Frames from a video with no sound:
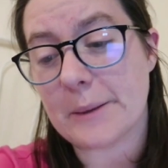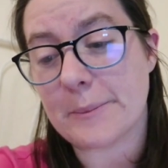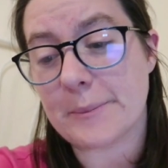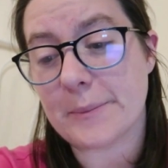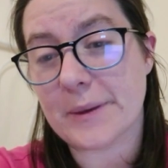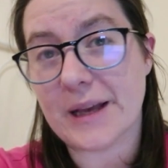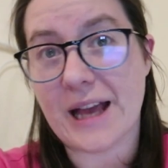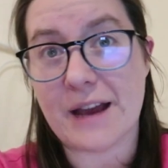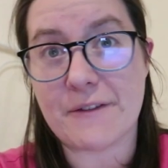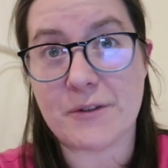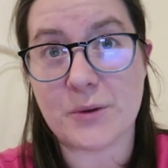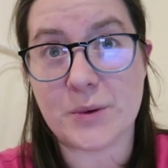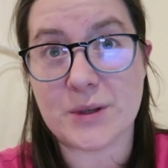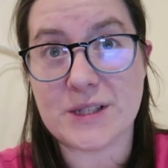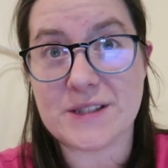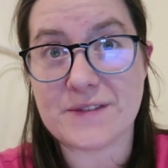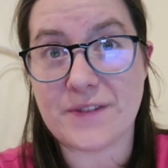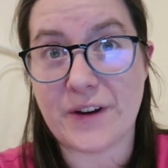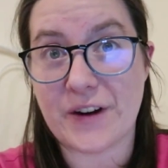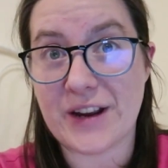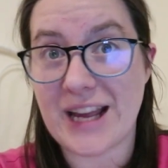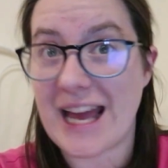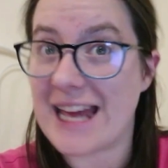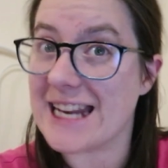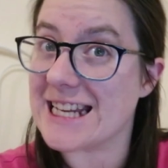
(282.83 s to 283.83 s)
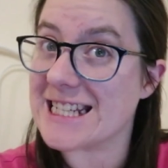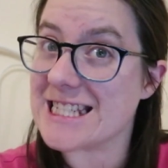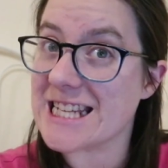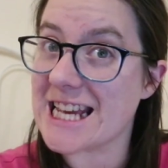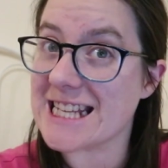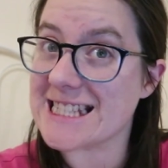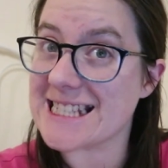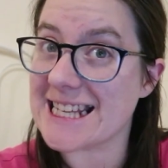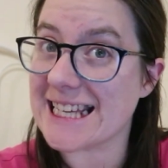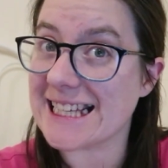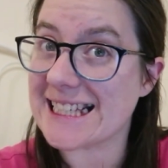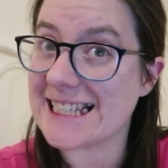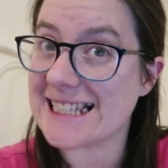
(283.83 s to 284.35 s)
Everyone's very
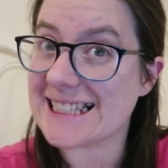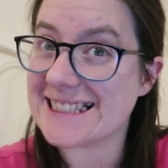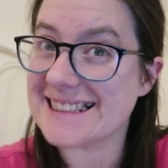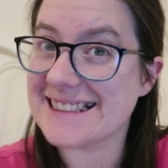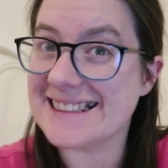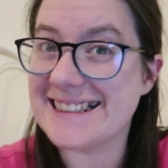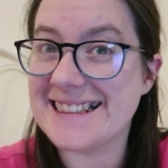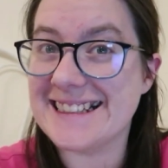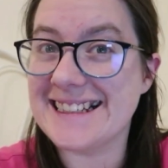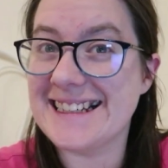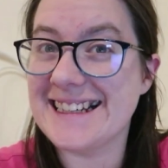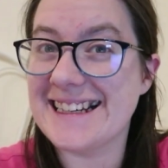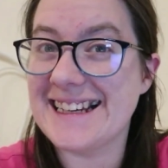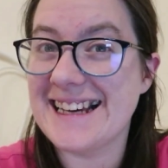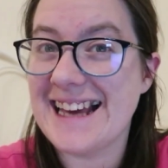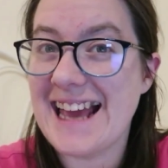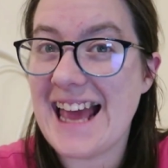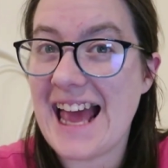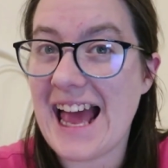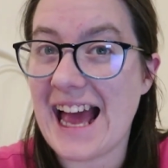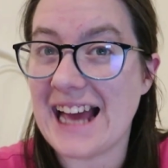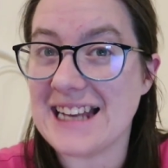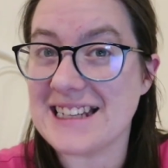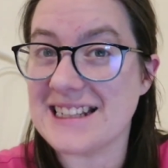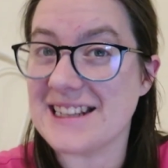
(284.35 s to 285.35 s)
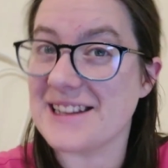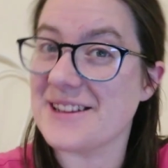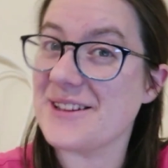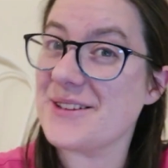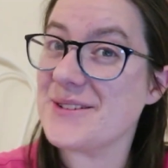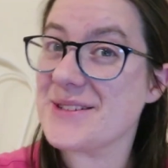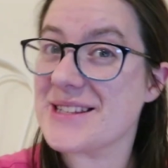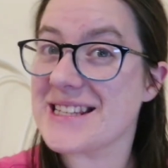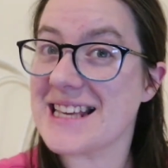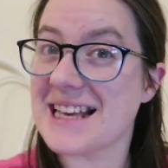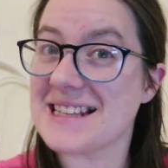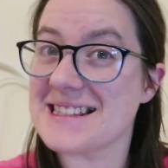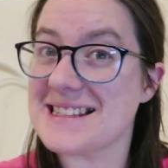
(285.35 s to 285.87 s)
energetic and
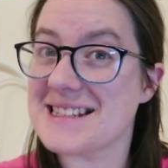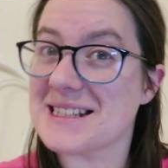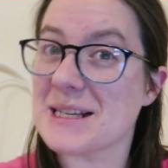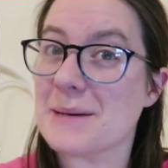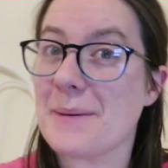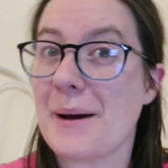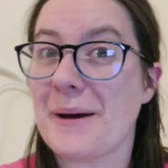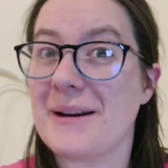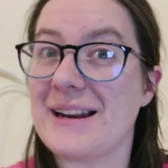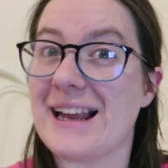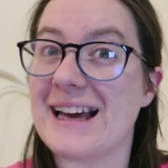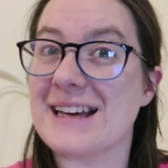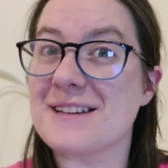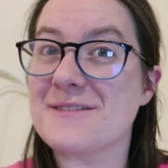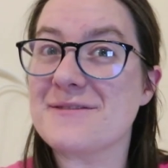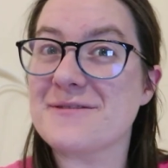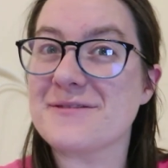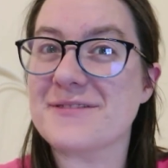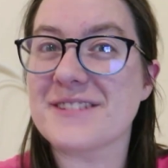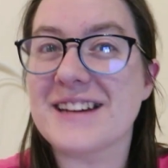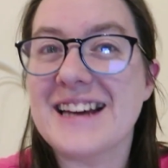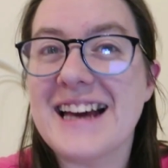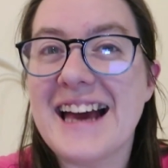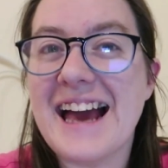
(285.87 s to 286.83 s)
enthusiastic about life.